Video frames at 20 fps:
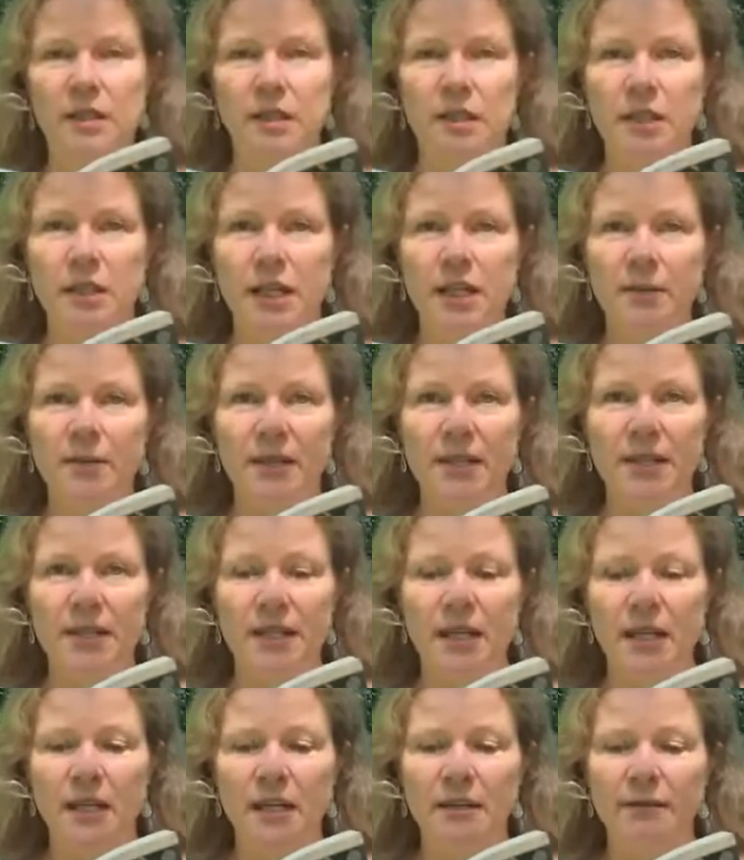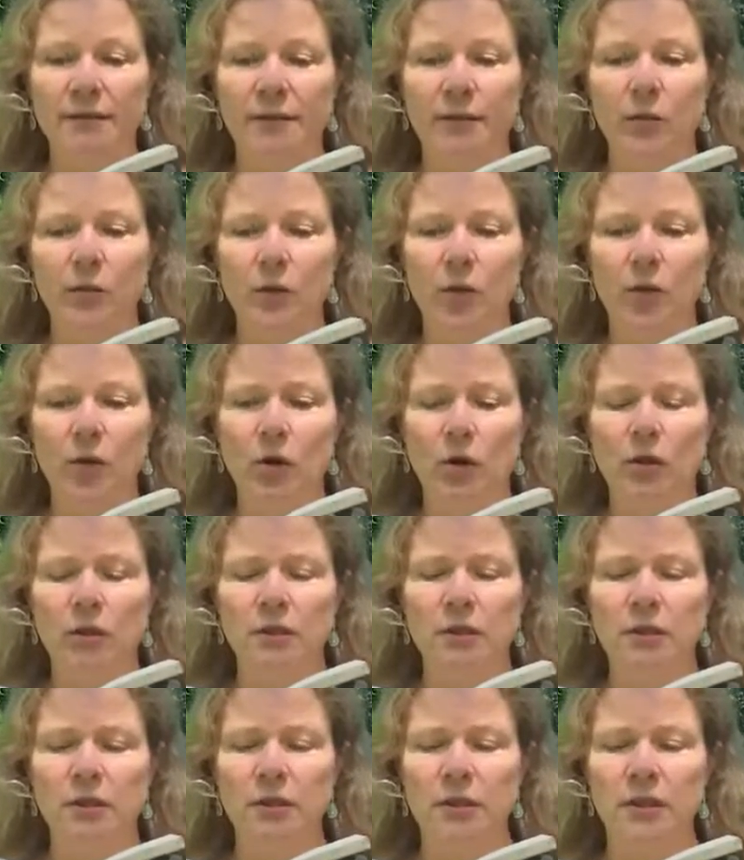Today my son left for war.
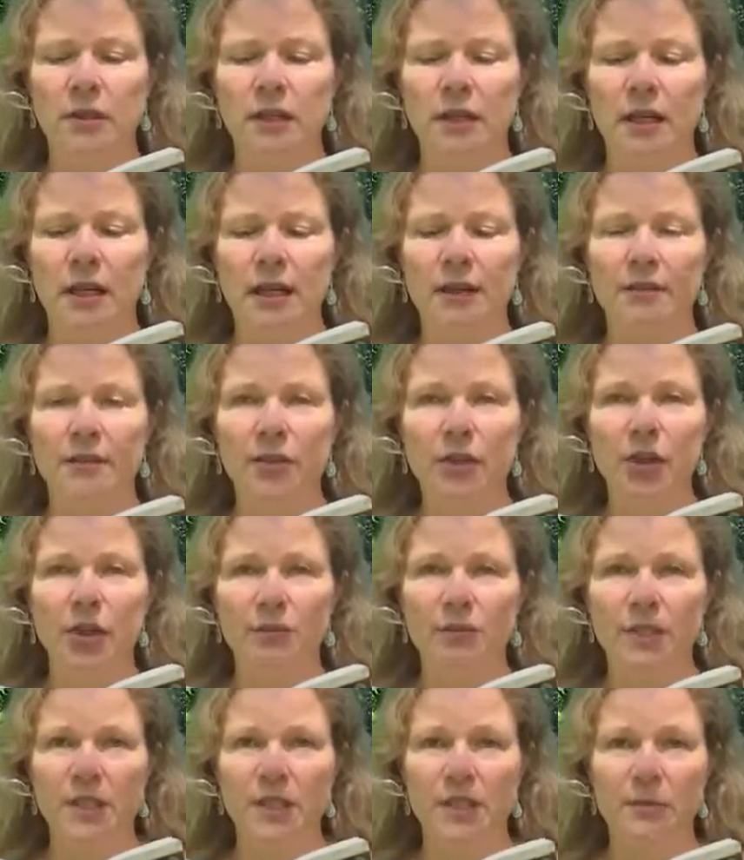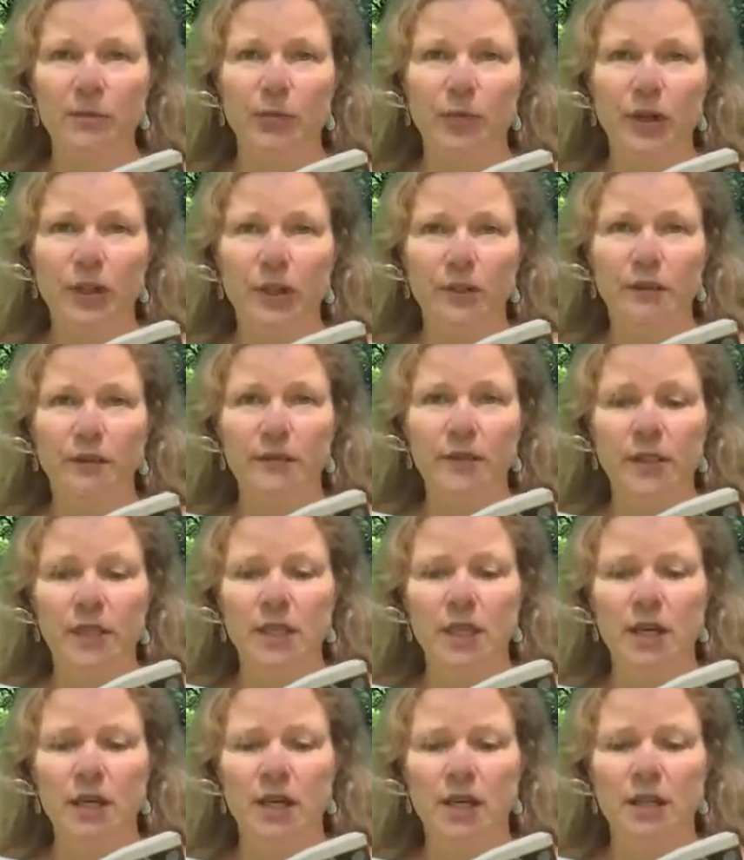I have adopted a brittle
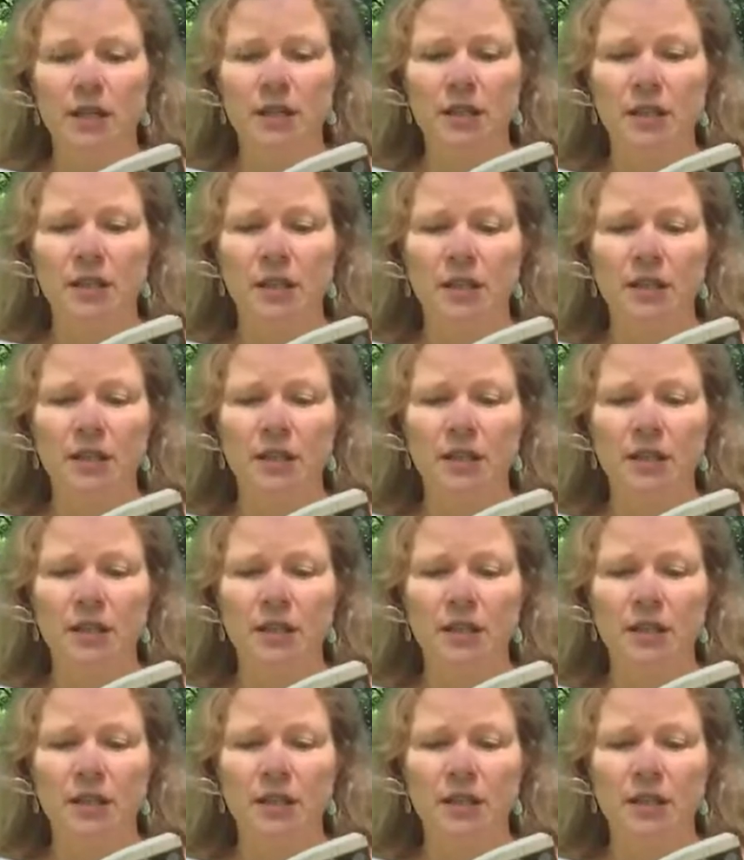facade,